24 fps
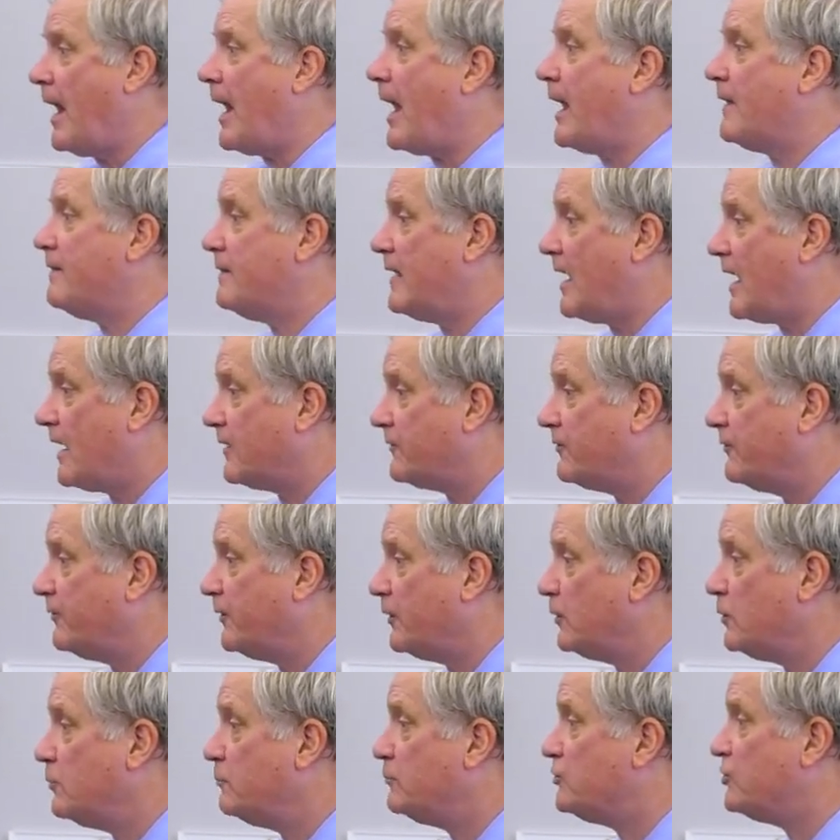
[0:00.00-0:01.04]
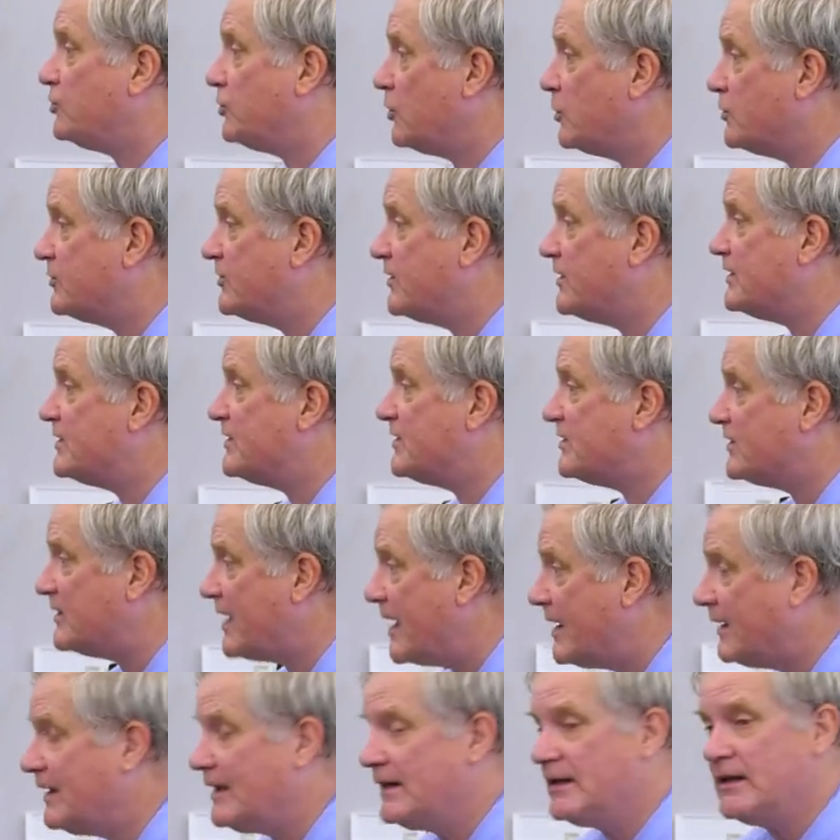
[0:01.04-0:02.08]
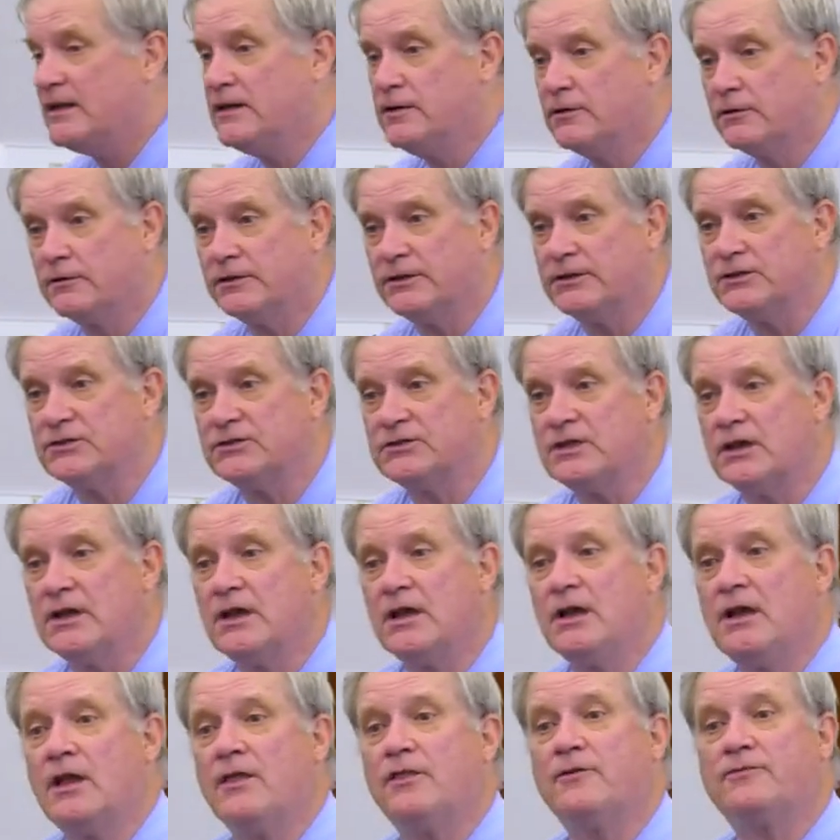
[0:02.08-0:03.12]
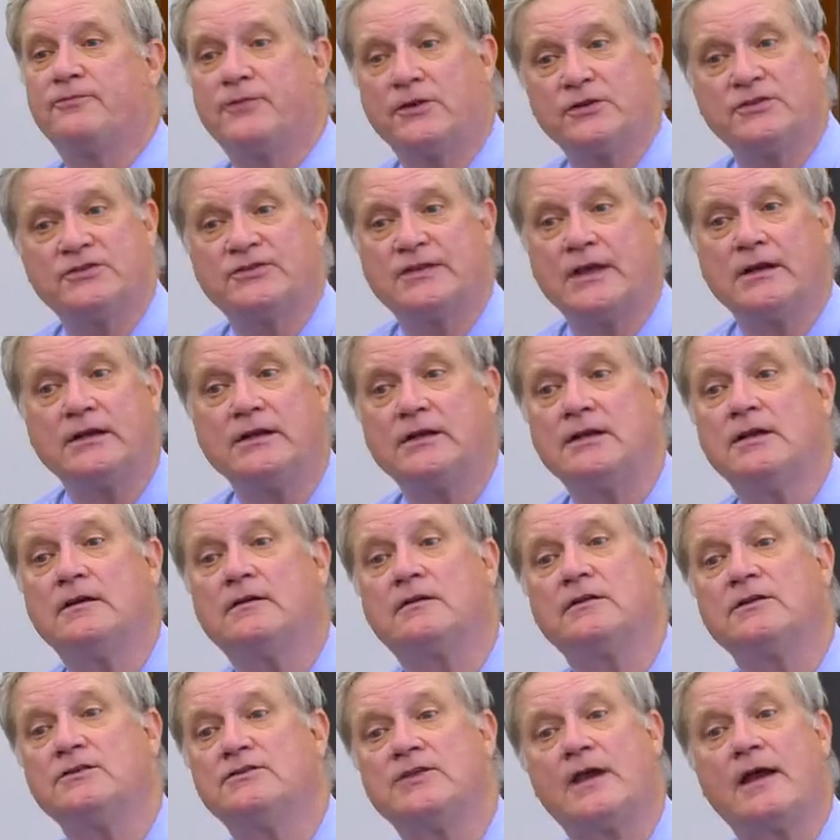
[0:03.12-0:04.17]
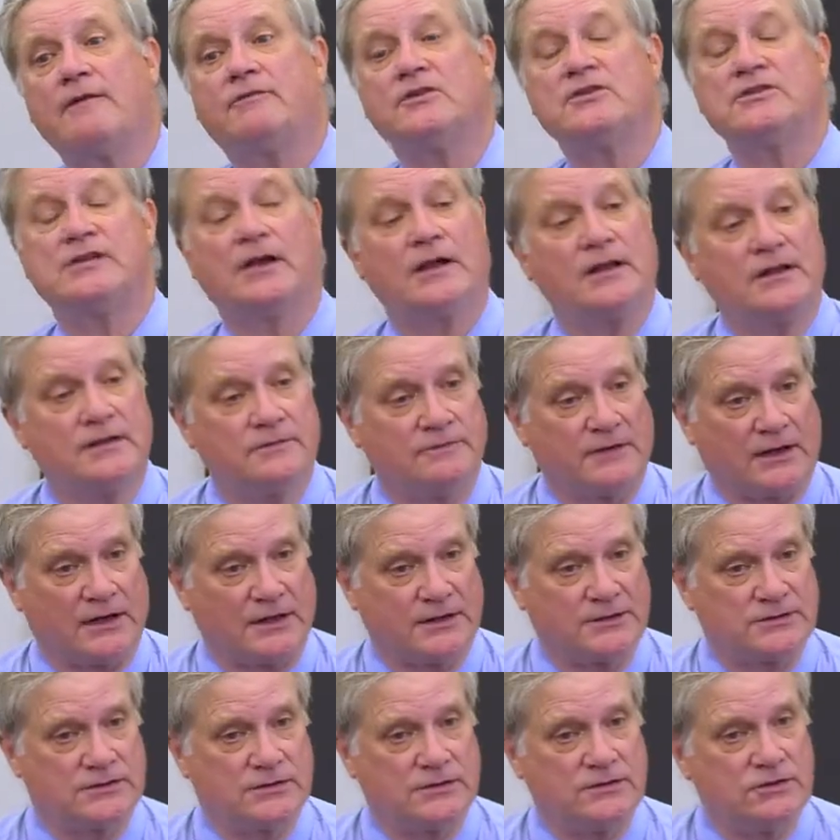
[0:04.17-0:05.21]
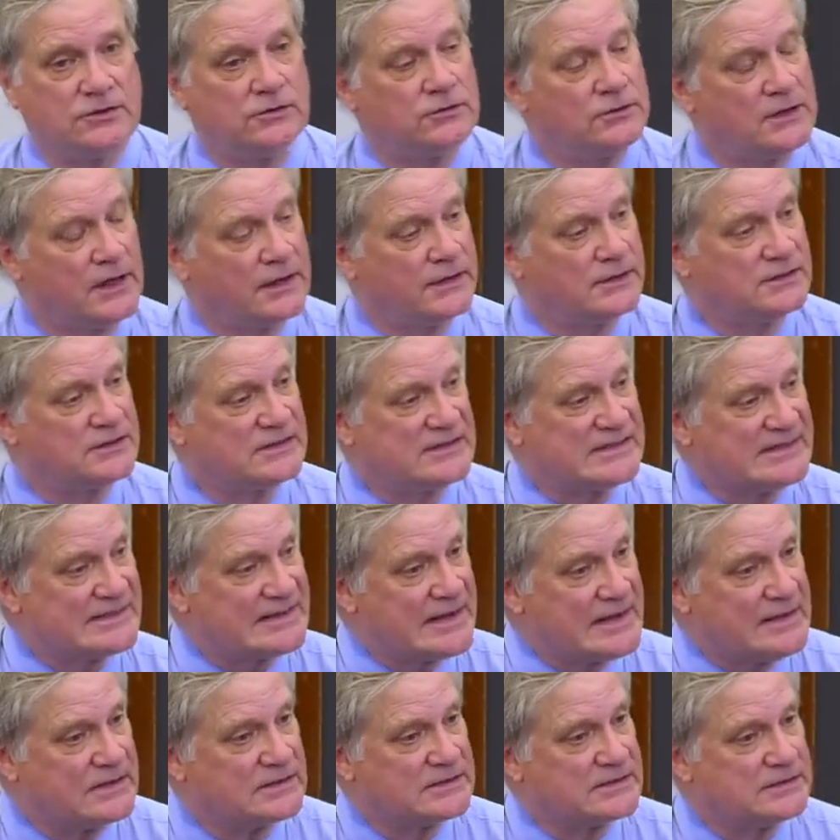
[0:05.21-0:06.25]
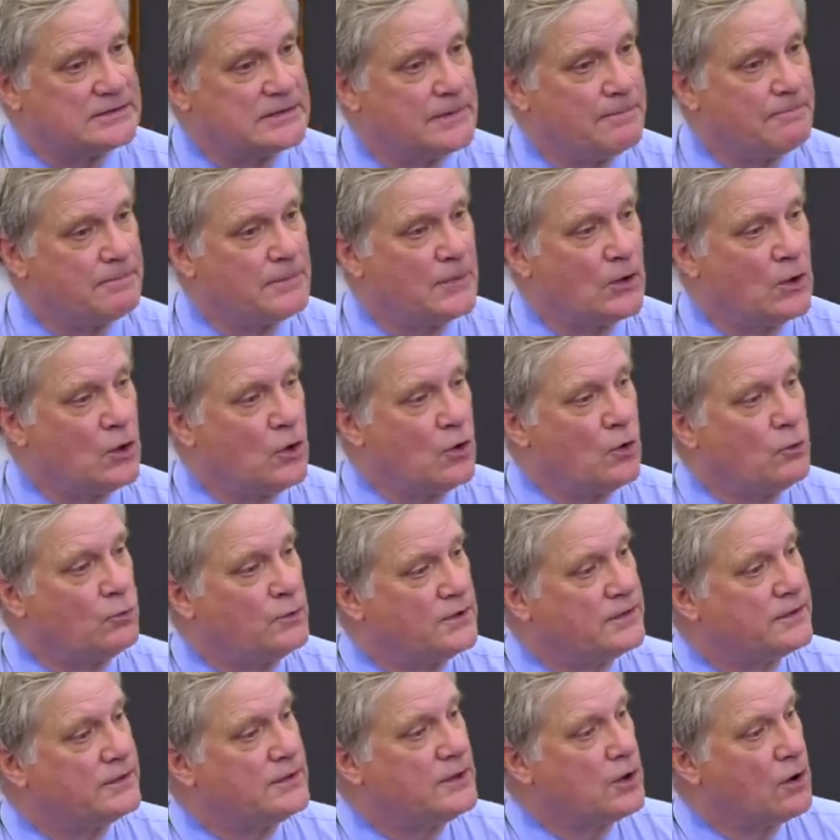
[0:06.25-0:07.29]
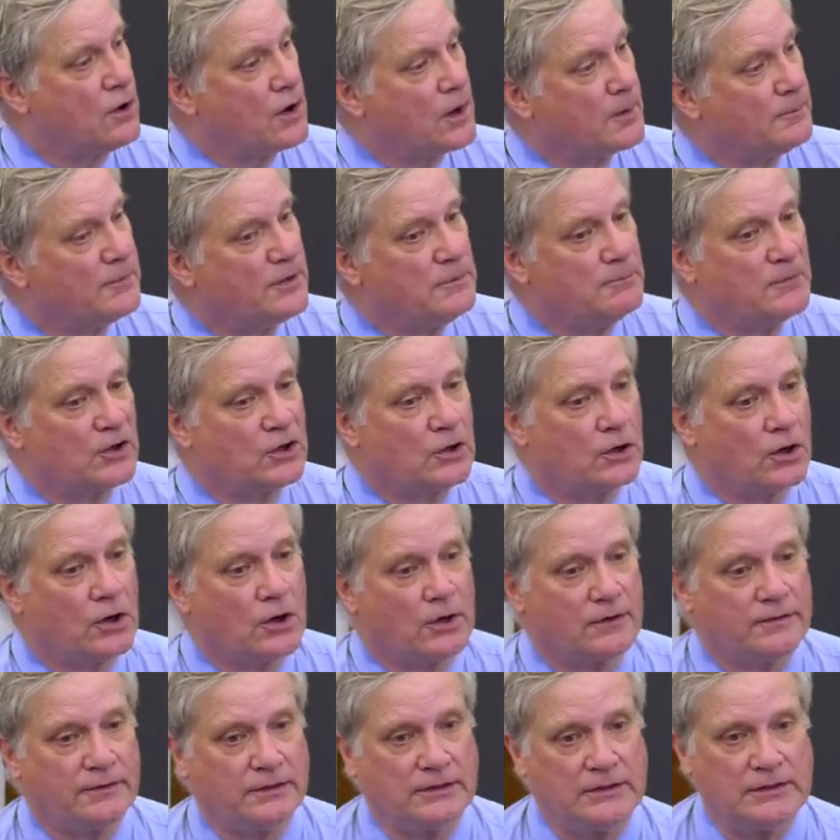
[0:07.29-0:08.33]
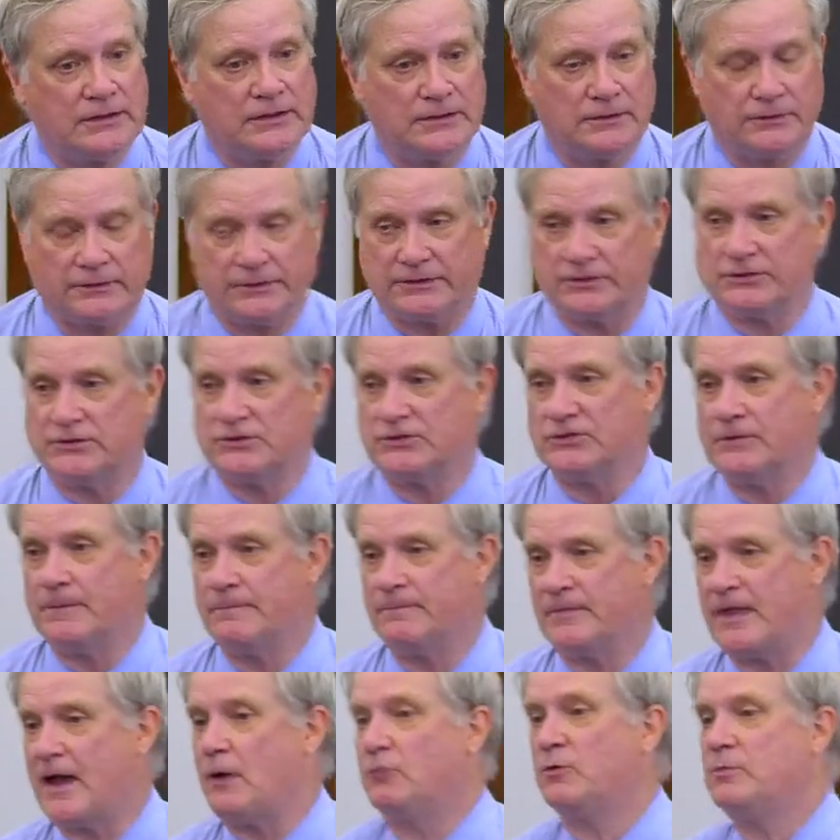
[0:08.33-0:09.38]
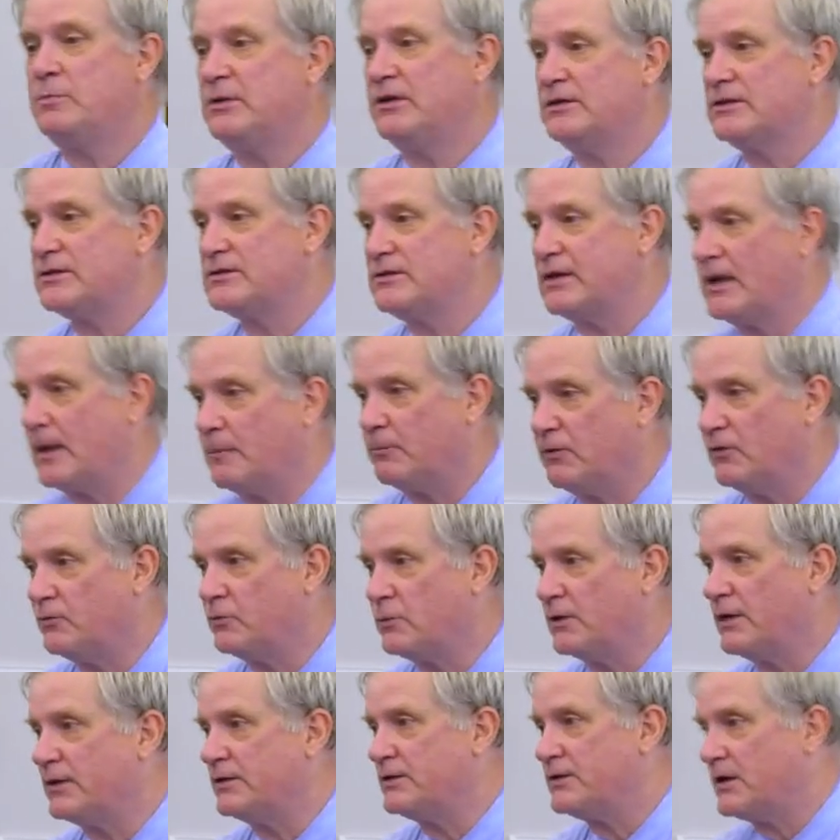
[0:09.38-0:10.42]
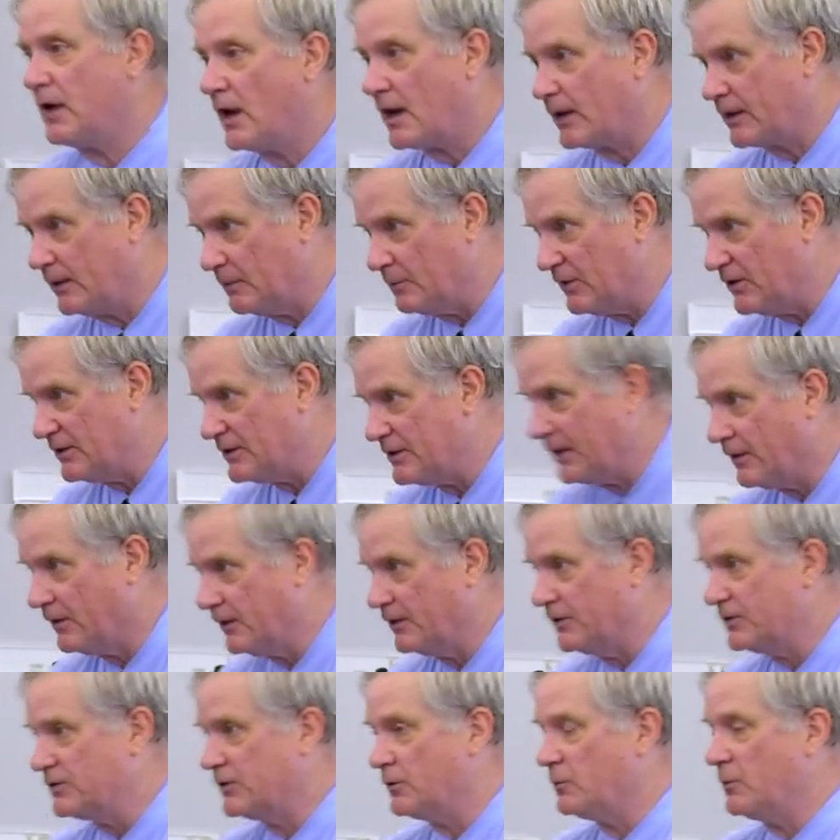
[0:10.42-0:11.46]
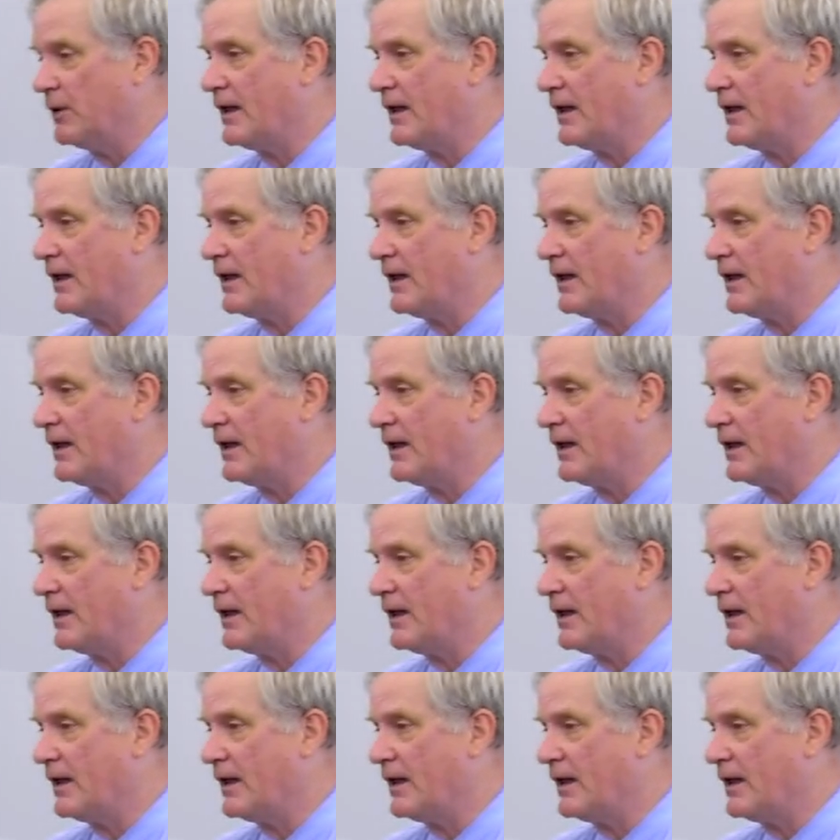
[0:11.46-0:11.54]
And that film shows the Senate hearings, the first Senate hearings ever televised in the United States, with the Army McCarthy hearings. That would be an example of one of the documentaries.